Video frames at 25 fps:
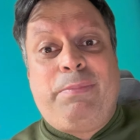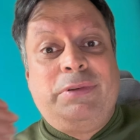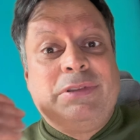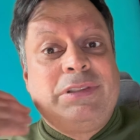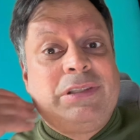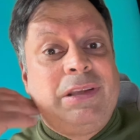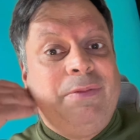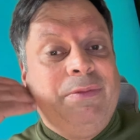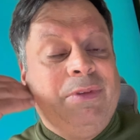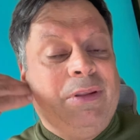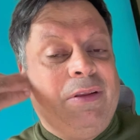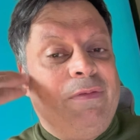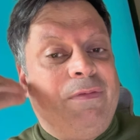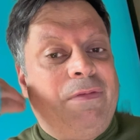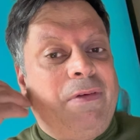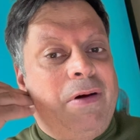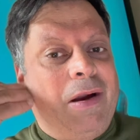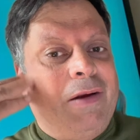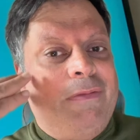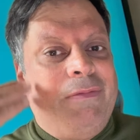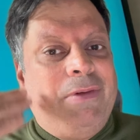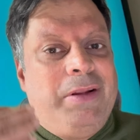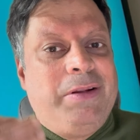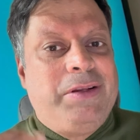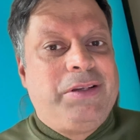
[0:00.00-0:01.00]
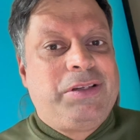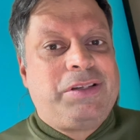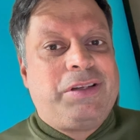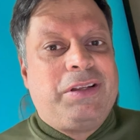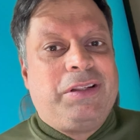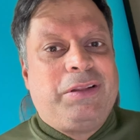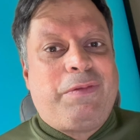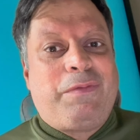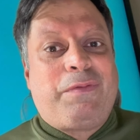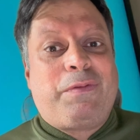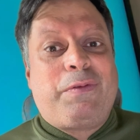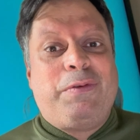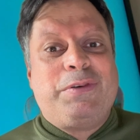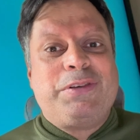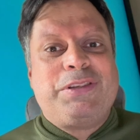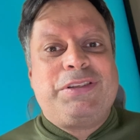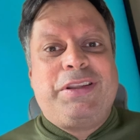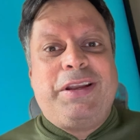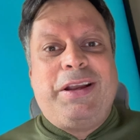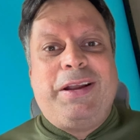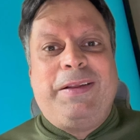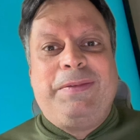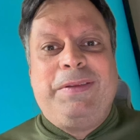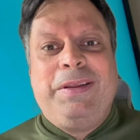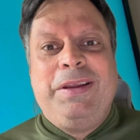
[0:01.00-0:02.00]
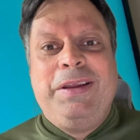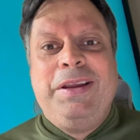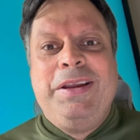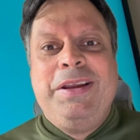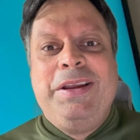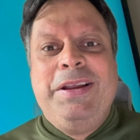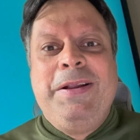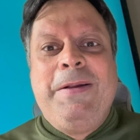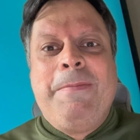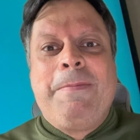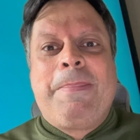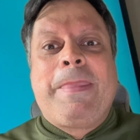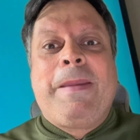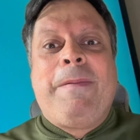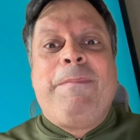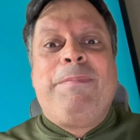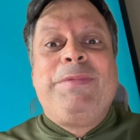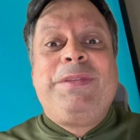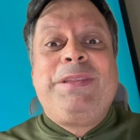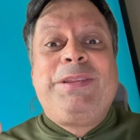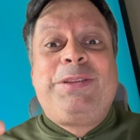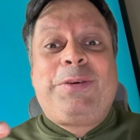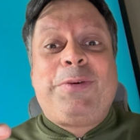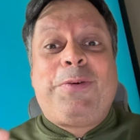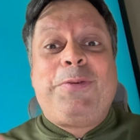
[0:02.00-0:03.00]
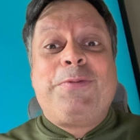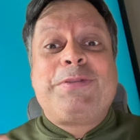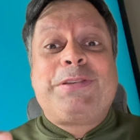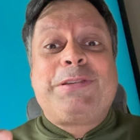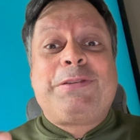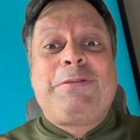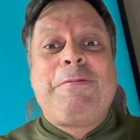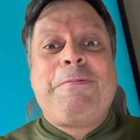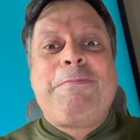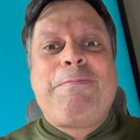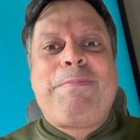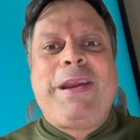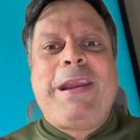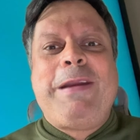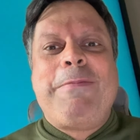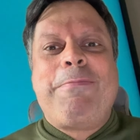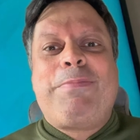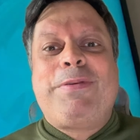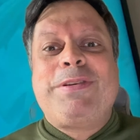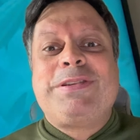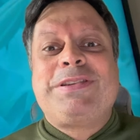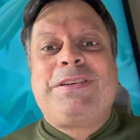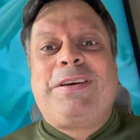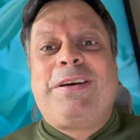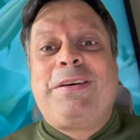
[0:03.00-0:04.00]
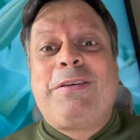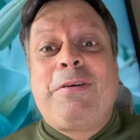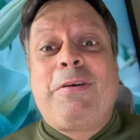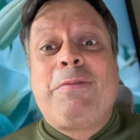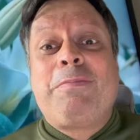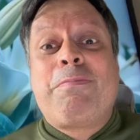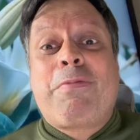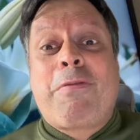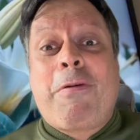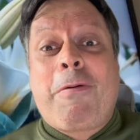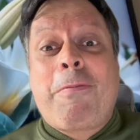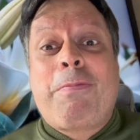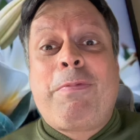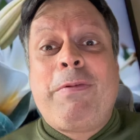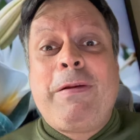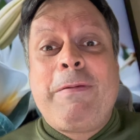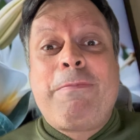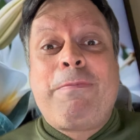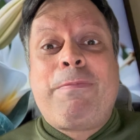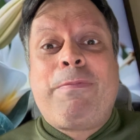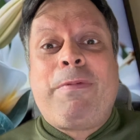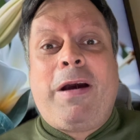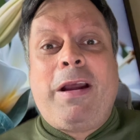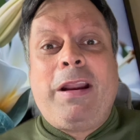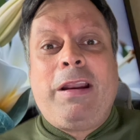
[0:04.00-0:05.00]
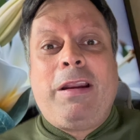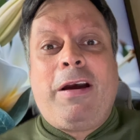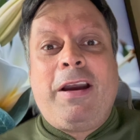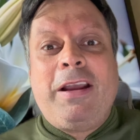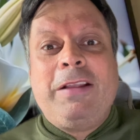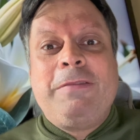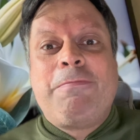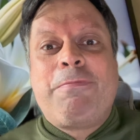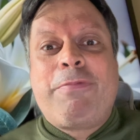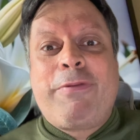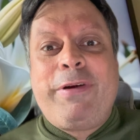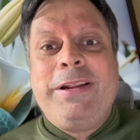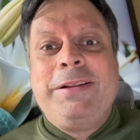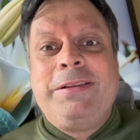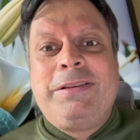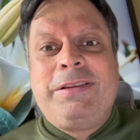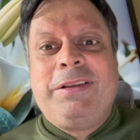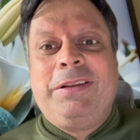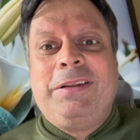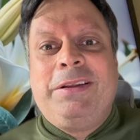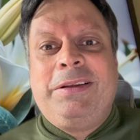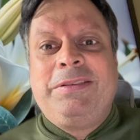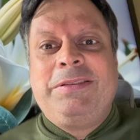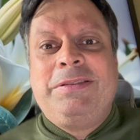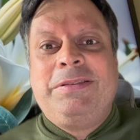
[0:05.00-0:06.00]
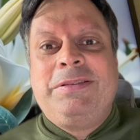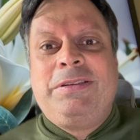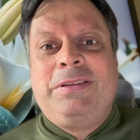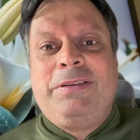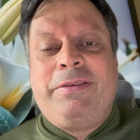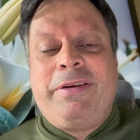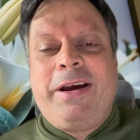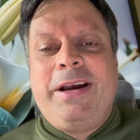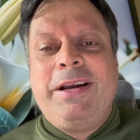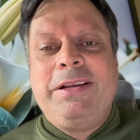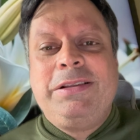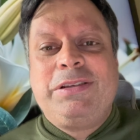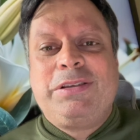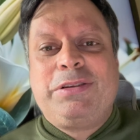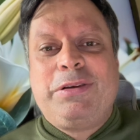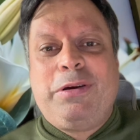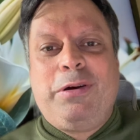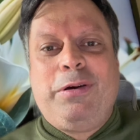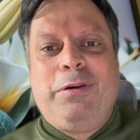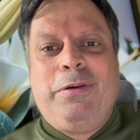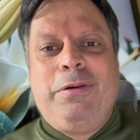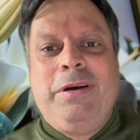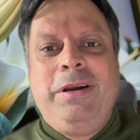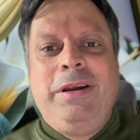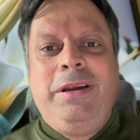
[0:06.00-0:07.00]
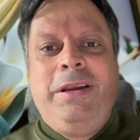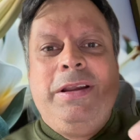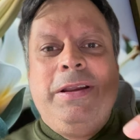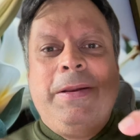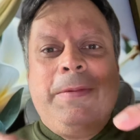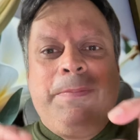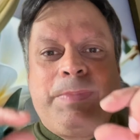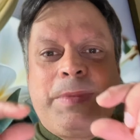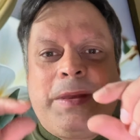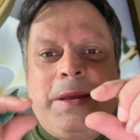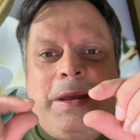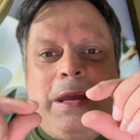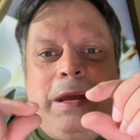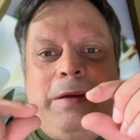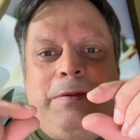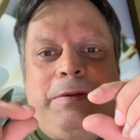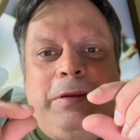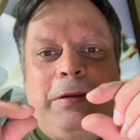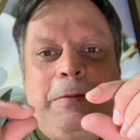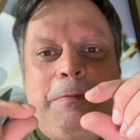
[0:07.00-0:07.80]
75 inch. And of course then those two papers are not properly aligned printing, right? So even the